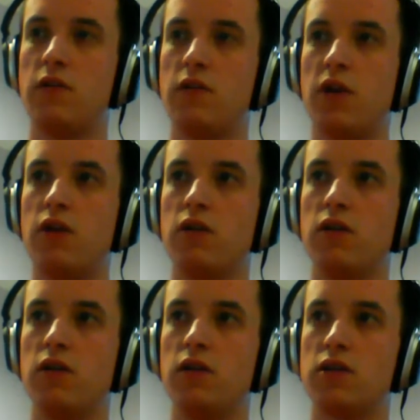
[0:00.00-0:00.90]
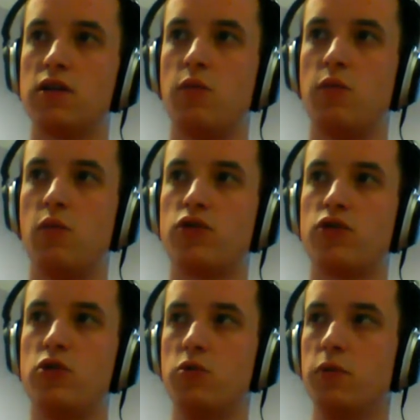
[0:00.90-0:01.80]
dependent, is somewhat
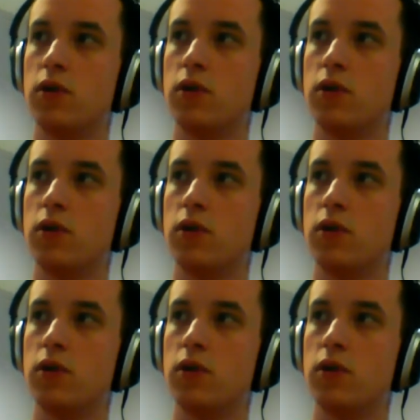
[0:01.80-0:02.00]
stupid.